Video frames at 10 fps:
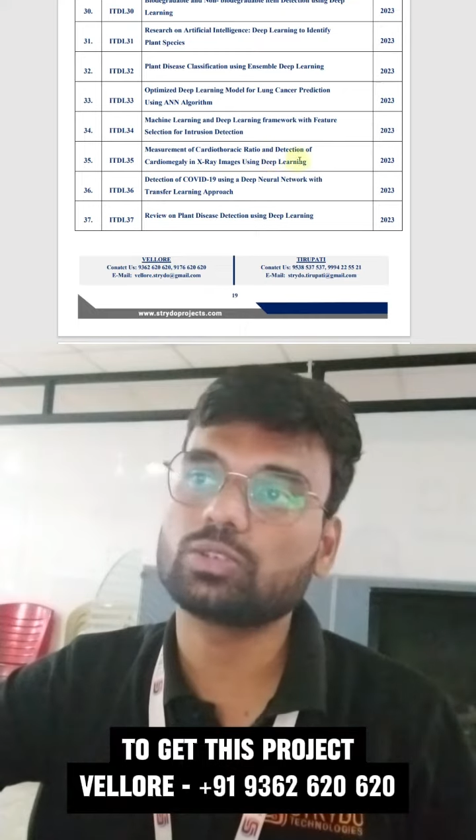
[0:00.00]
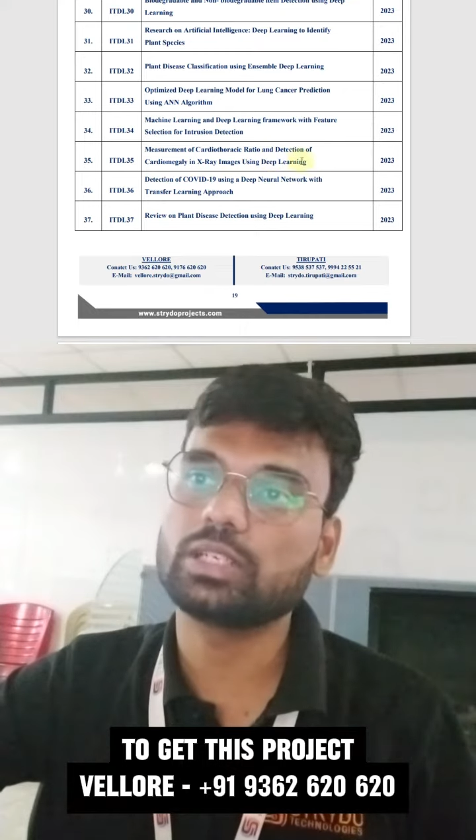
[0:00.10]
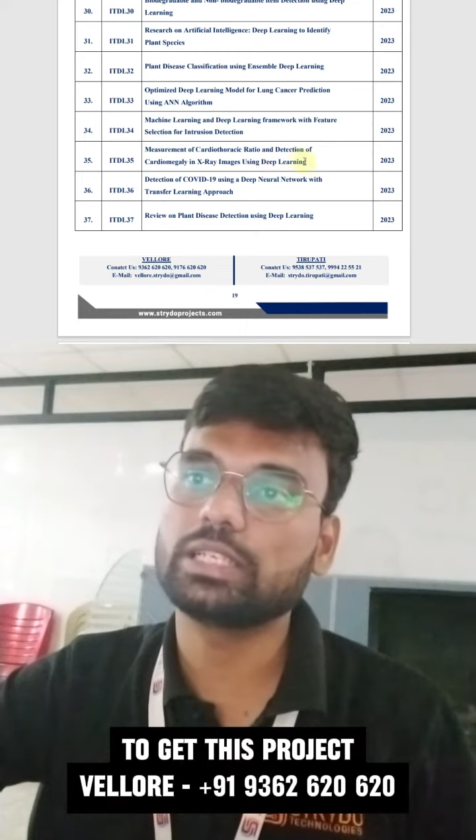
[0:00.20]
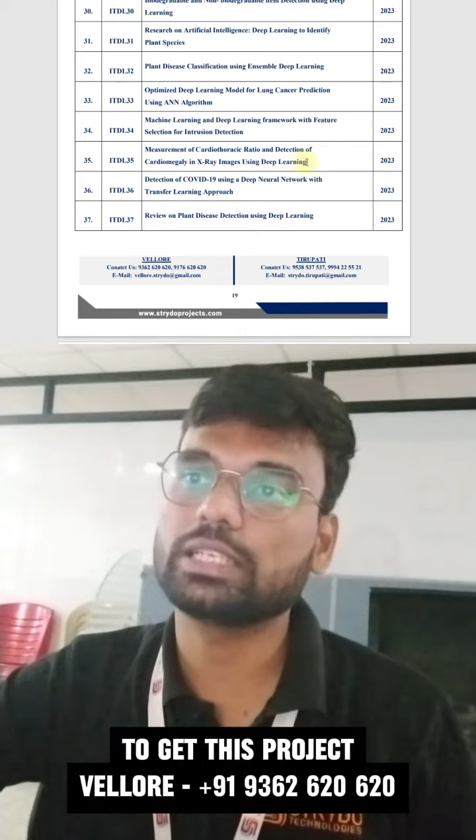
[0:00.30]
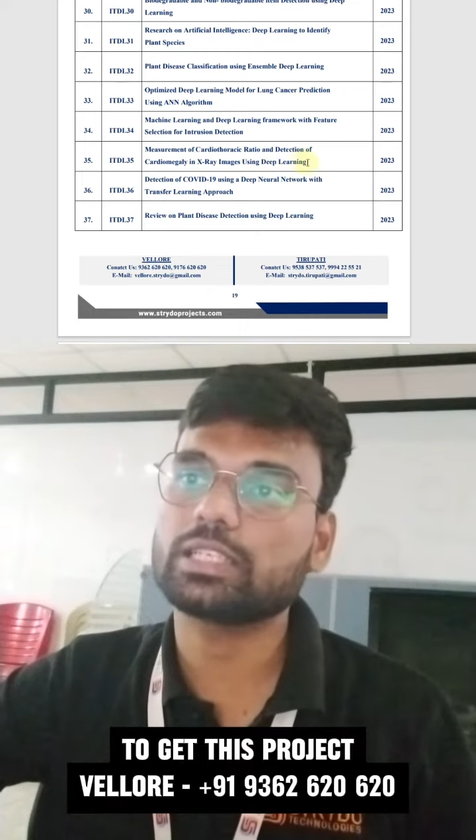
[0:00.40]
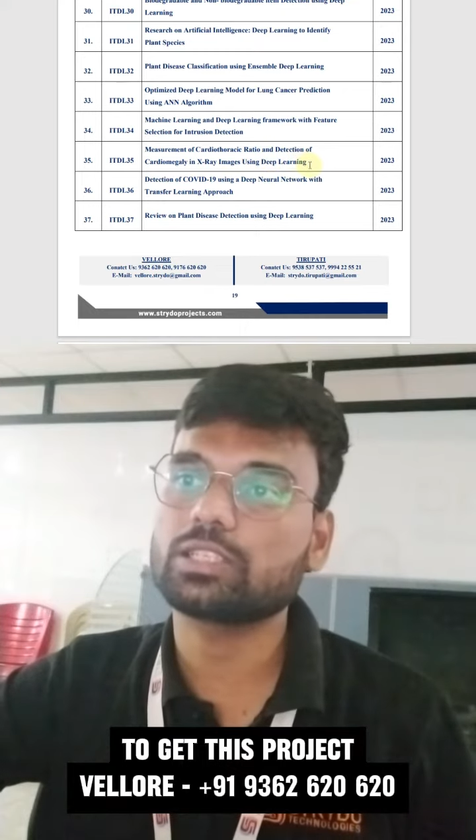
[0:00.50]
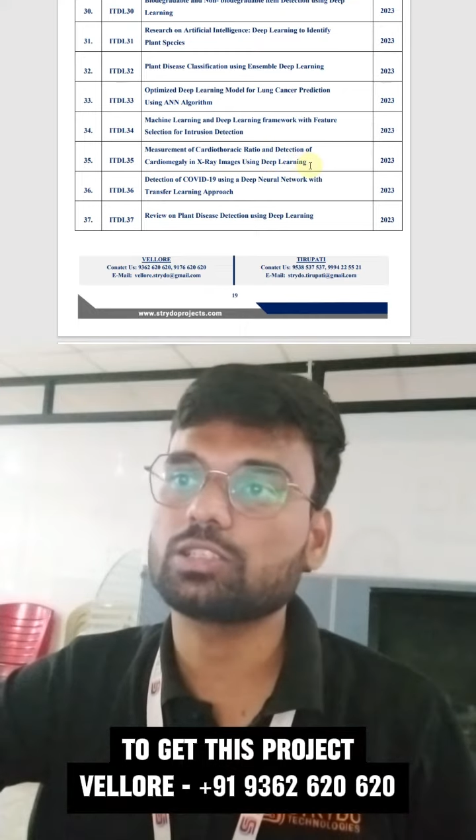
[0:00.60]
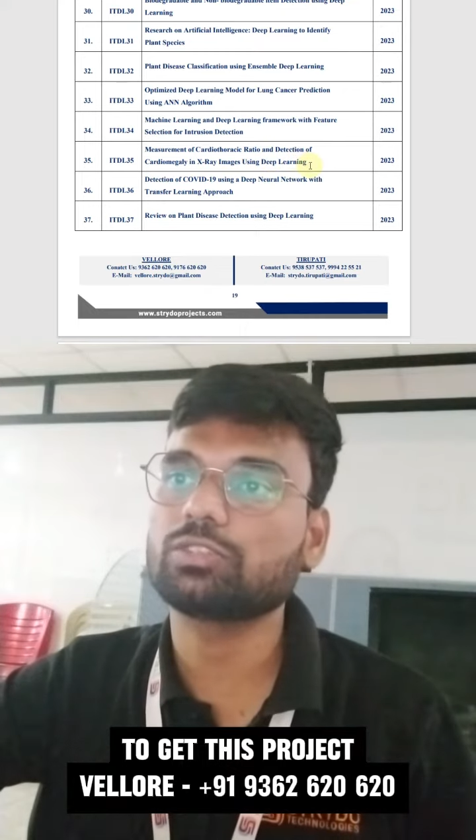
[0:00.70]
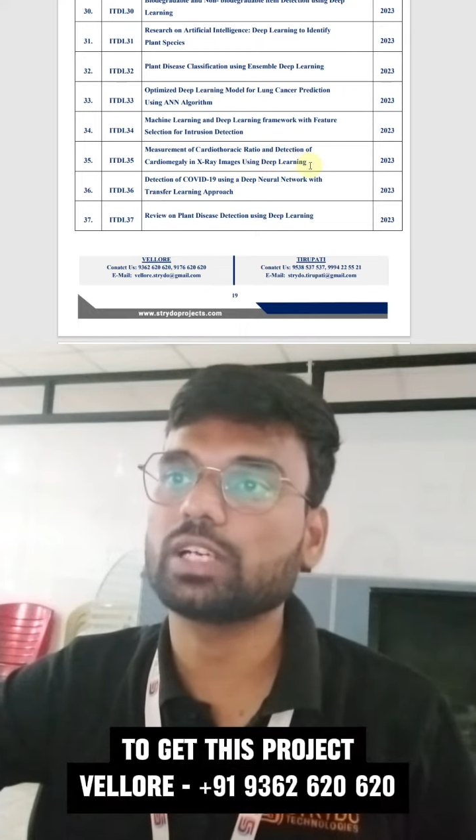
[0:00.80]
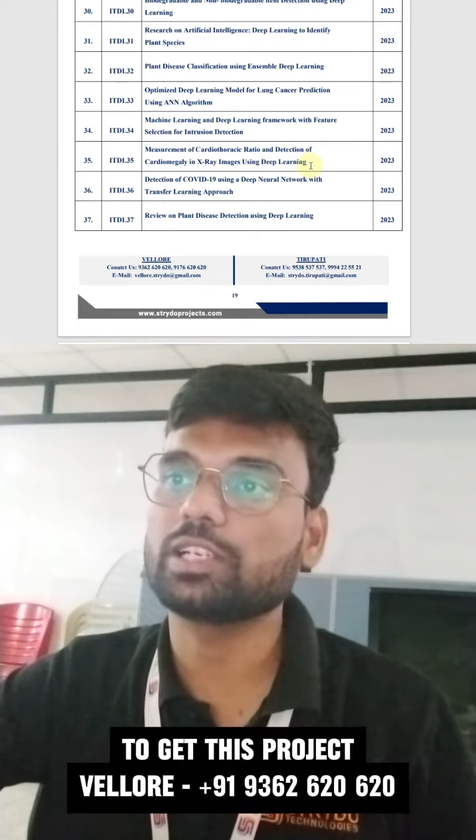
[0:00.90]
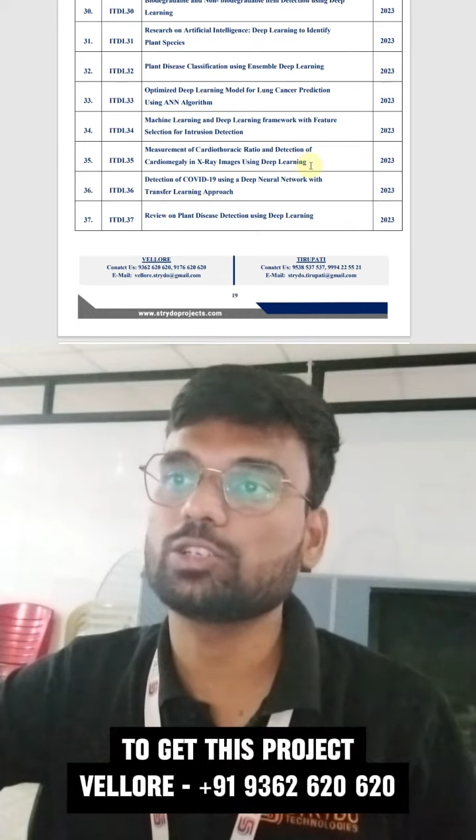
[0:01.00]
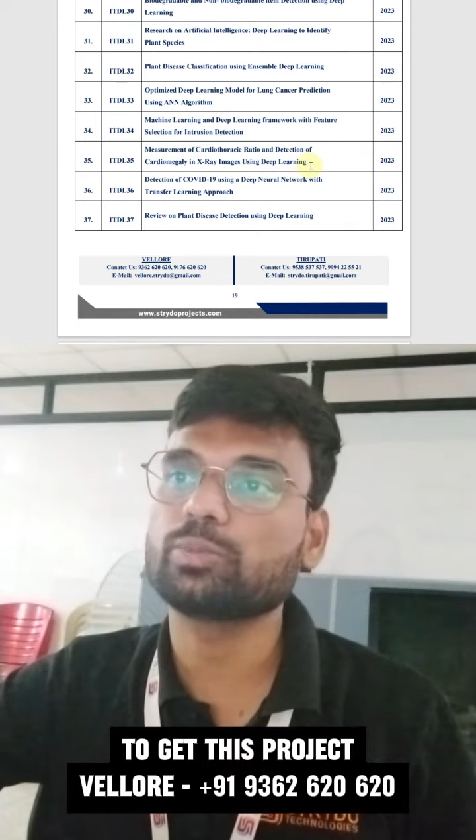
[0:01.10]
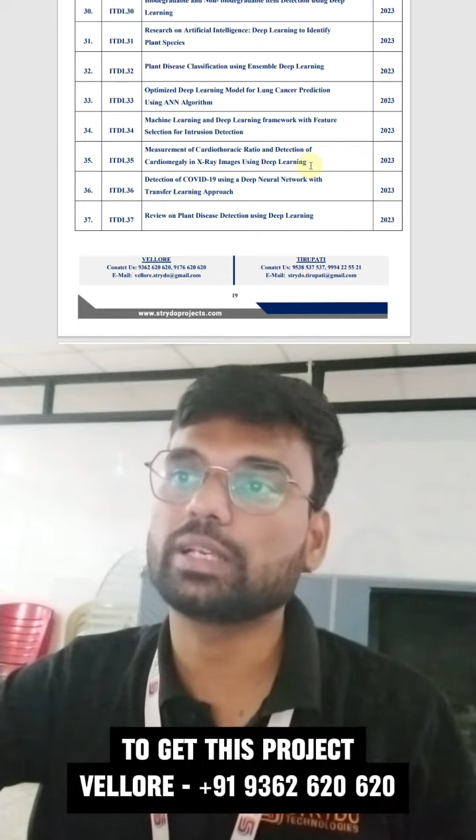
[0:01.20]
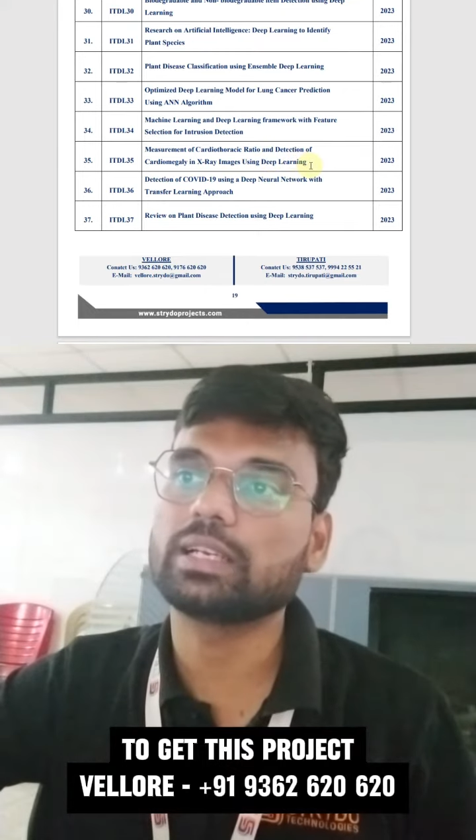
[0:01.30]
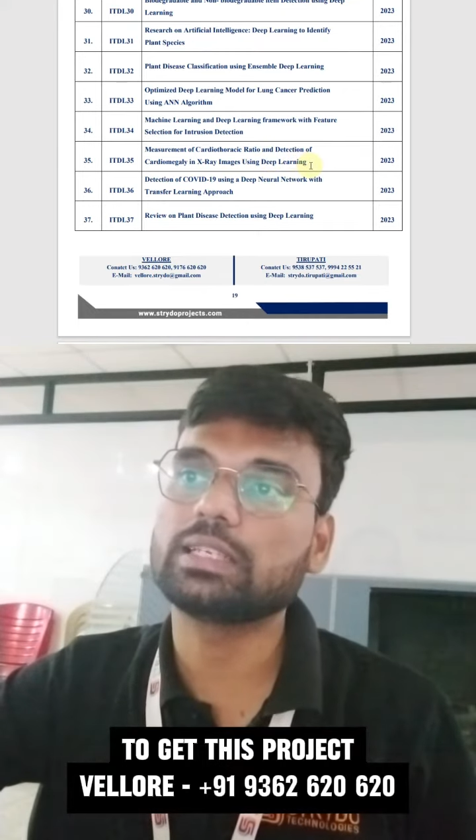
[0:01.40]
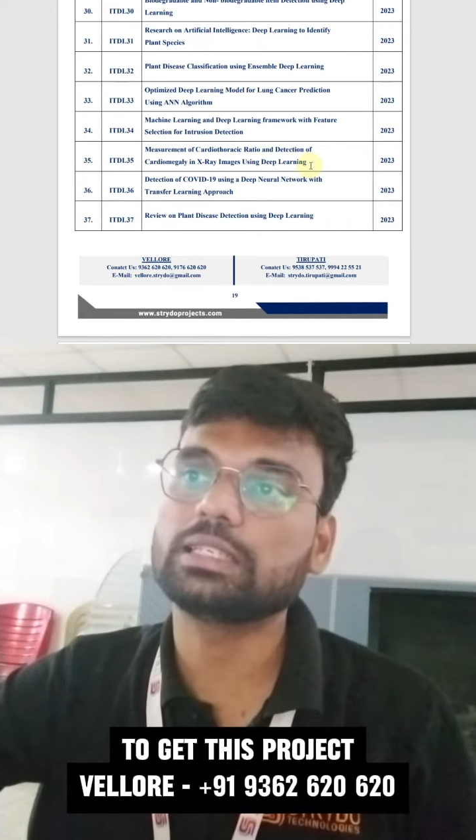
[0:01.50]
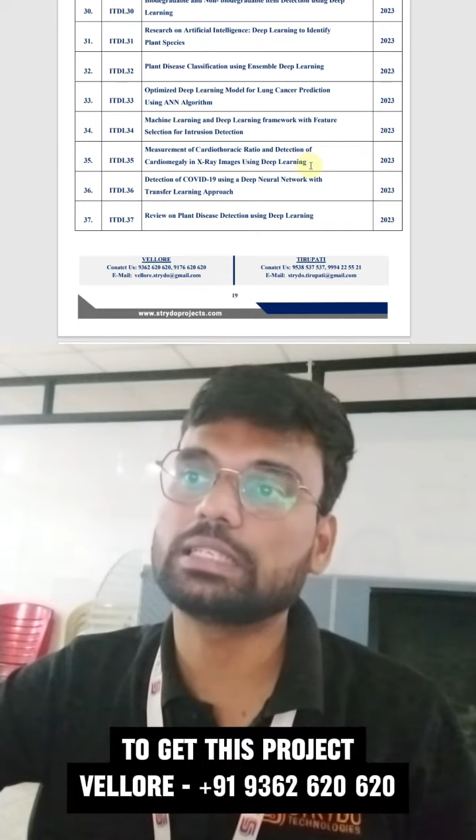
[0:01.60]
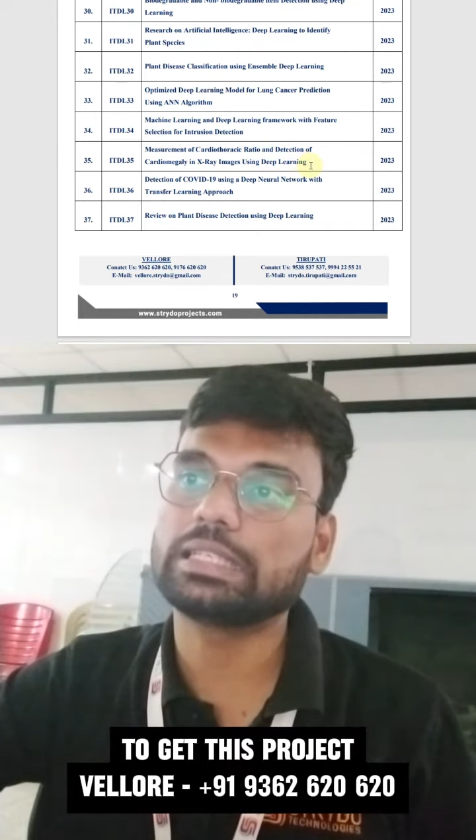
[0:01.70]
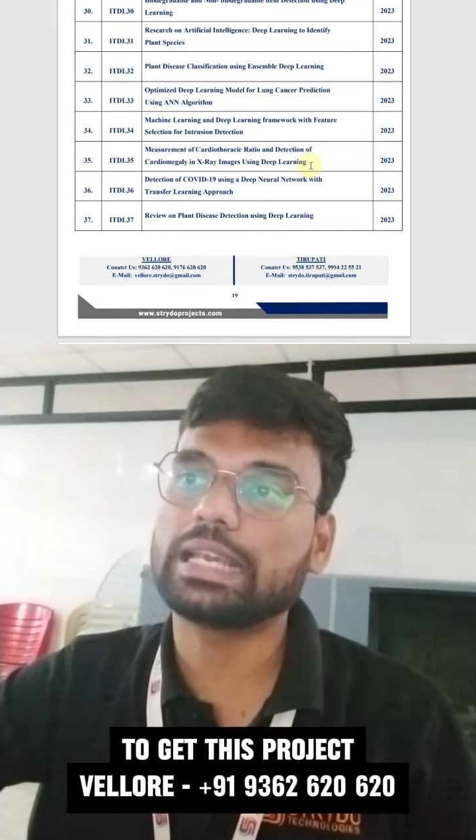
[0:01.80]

and detection of cardiomegaly in